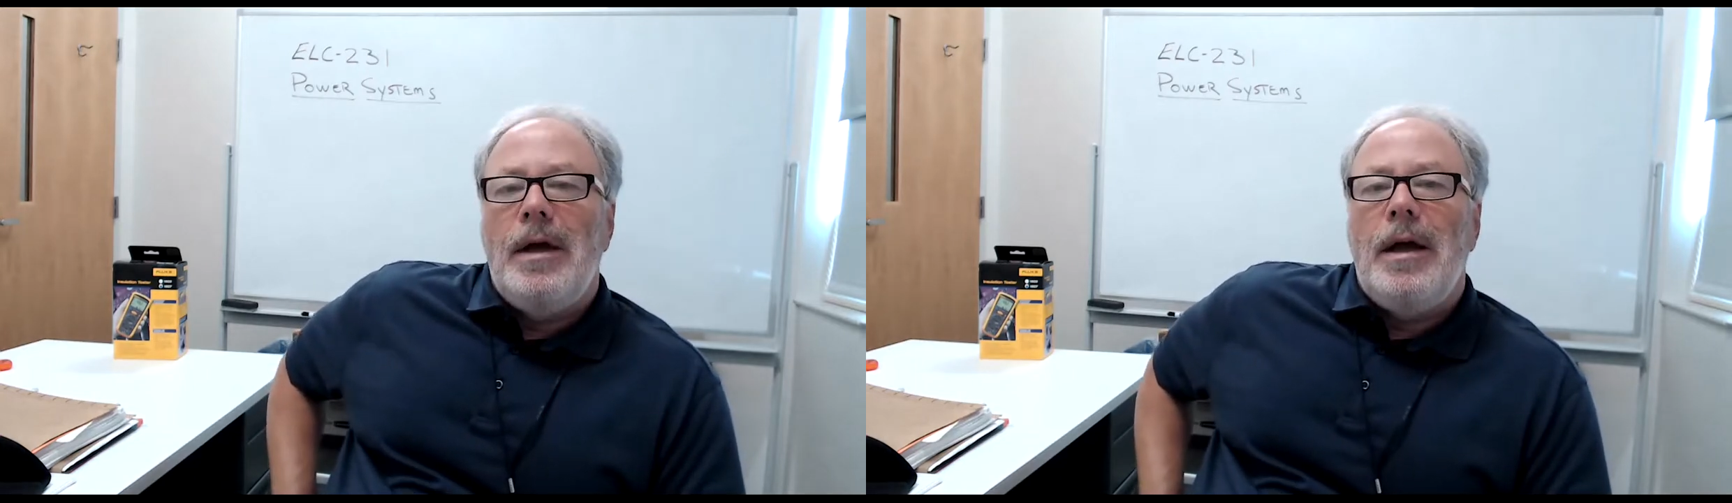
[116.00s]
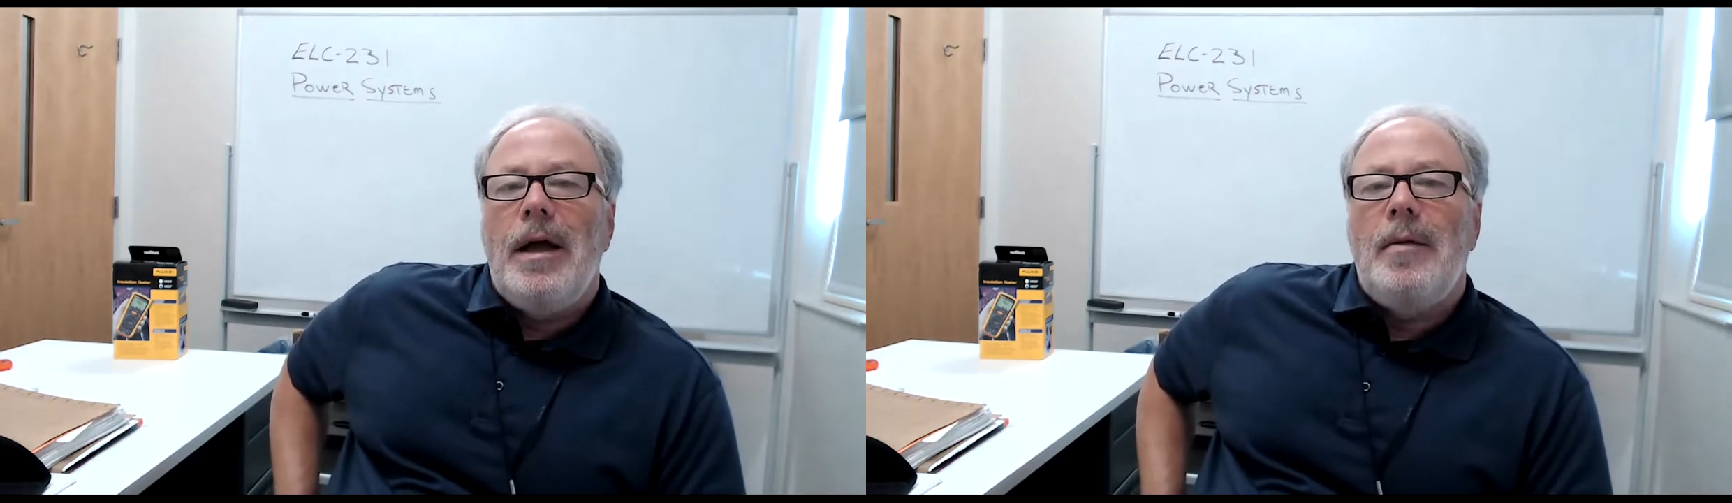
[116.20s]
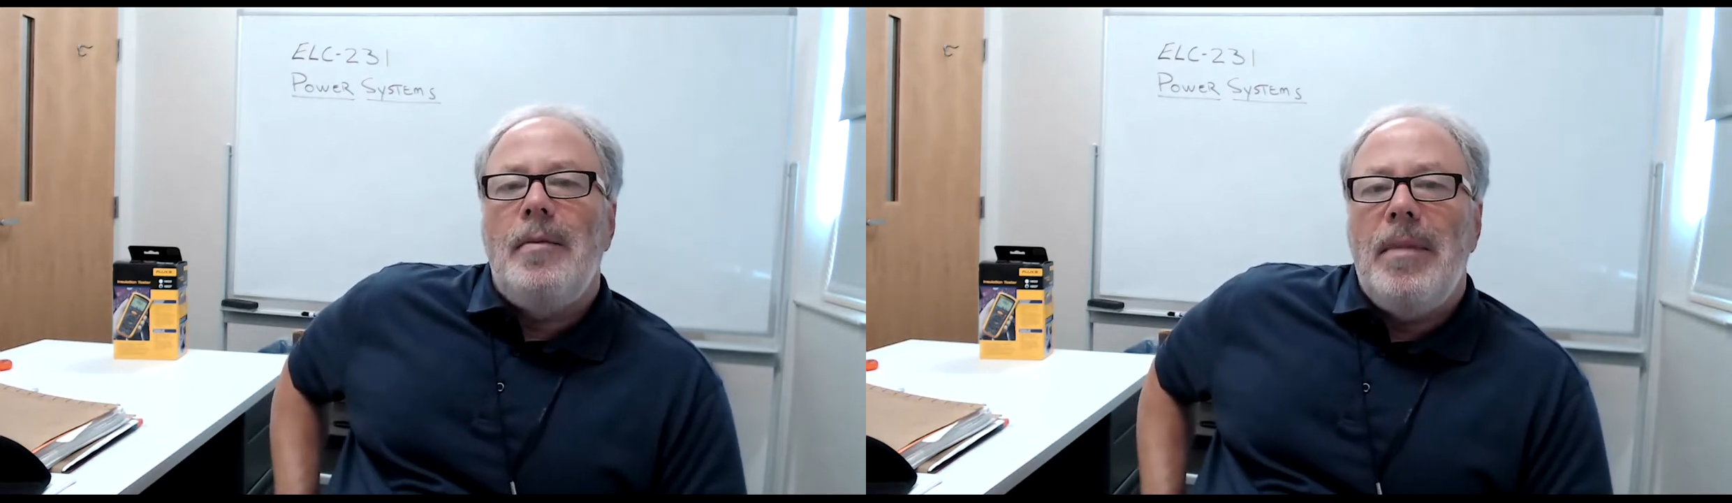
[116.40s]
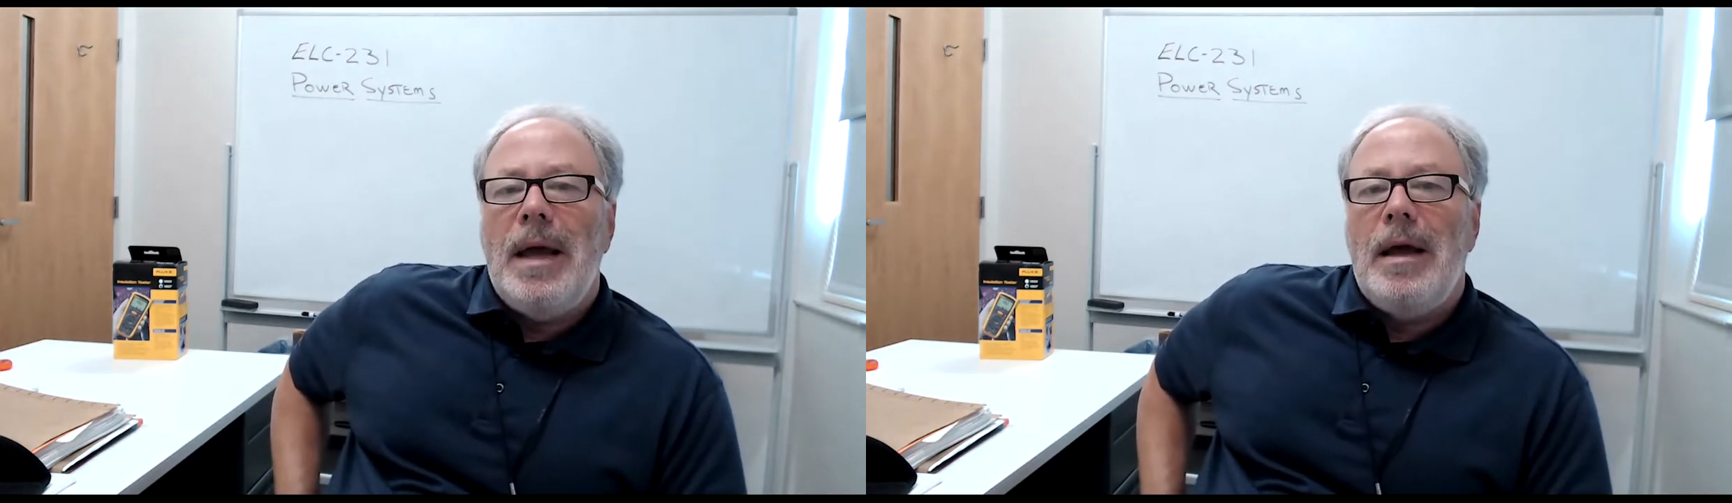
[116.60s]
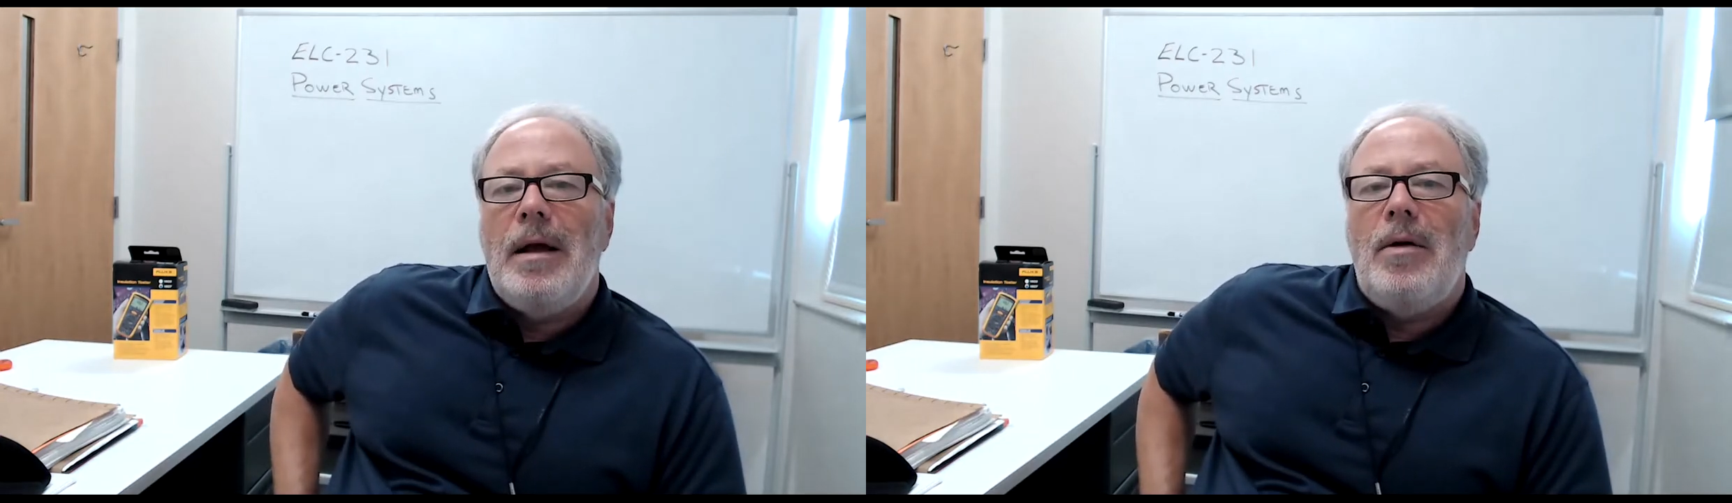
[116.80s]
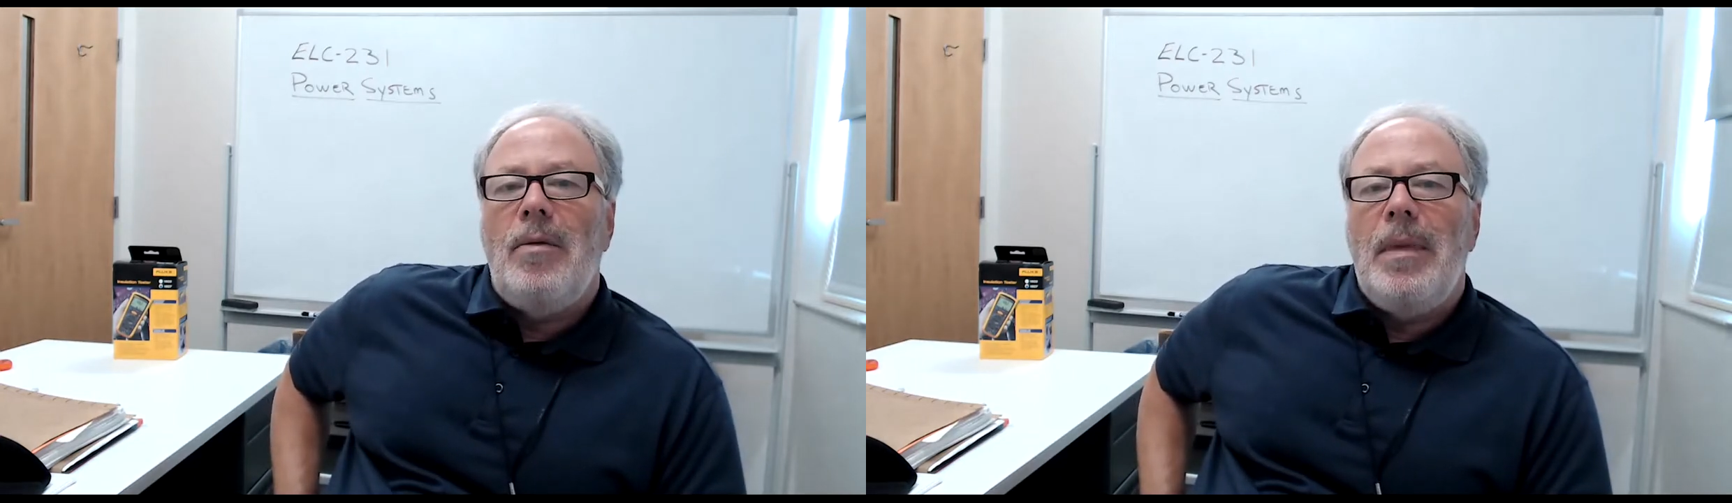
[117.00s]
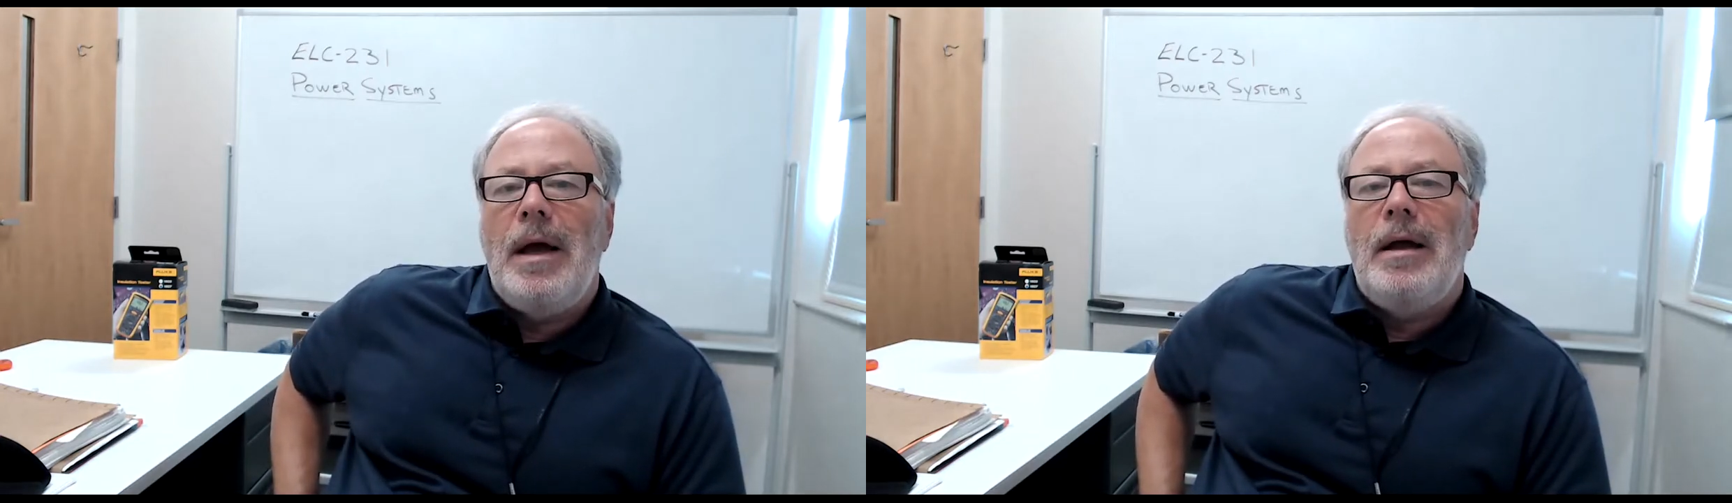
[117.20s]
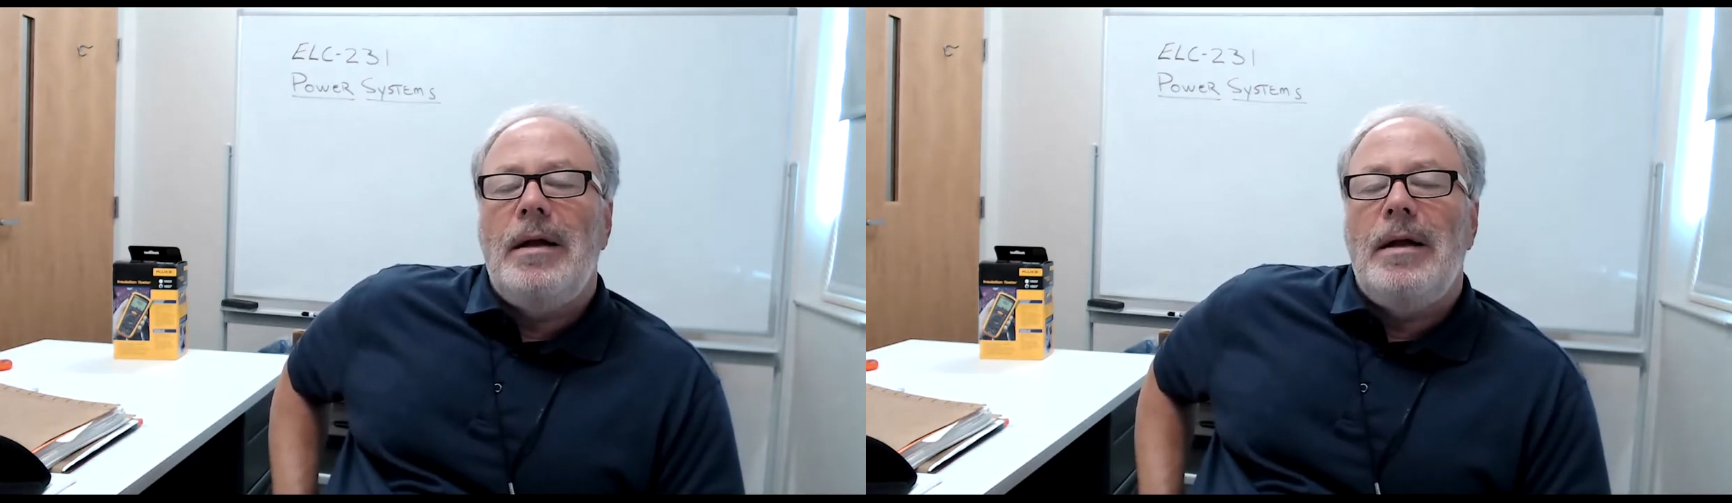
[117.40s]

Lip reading: And man, oh man,